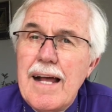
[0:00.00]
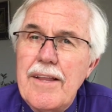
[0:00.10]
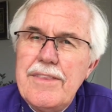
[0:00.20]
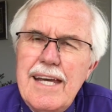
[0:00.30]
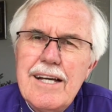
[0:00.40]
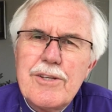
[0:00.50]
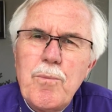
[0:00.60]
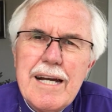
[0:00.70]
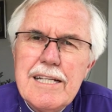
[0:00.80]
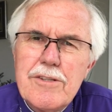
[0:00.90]
And there, the
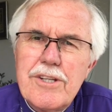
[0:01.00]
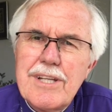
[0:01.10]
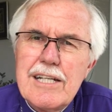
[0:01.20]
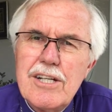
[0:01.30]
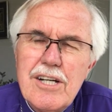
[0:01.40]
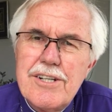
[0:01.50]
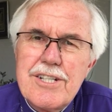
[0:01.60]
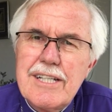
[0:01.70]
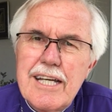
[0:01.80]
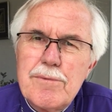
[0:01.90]
way that they learned
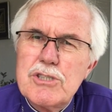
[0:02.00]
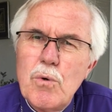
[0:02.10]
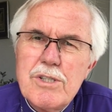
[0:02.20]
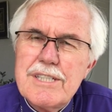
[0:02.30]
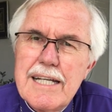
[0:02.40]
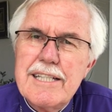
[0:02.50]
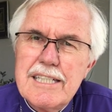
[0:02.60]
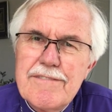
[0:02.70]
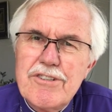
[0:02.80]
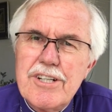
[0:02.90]
together was altogether
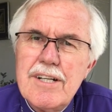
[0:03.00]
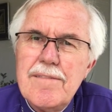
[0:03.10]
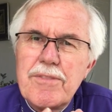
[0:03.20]
different.